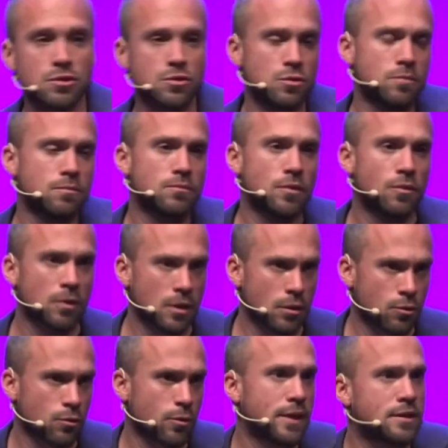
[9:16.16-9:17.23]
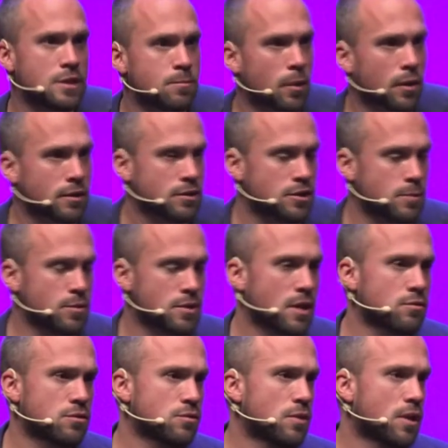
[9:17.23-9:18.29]
to create these partnerships and how
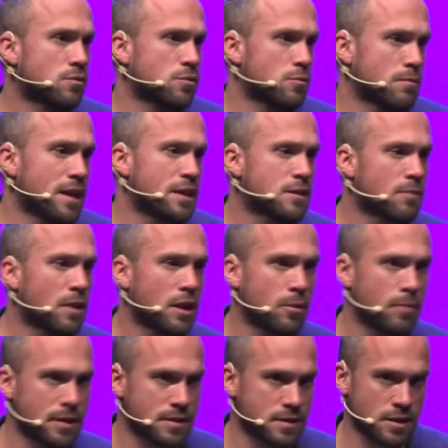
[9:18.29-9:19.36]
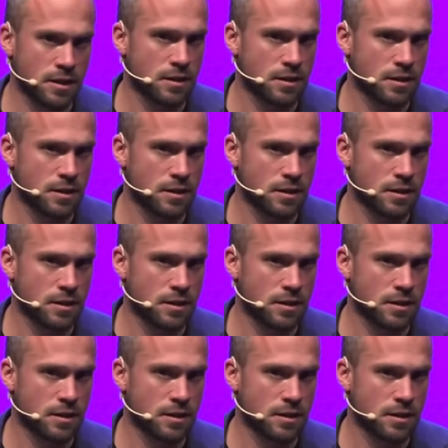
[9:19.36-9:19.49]
to, how to make them a little bit uh,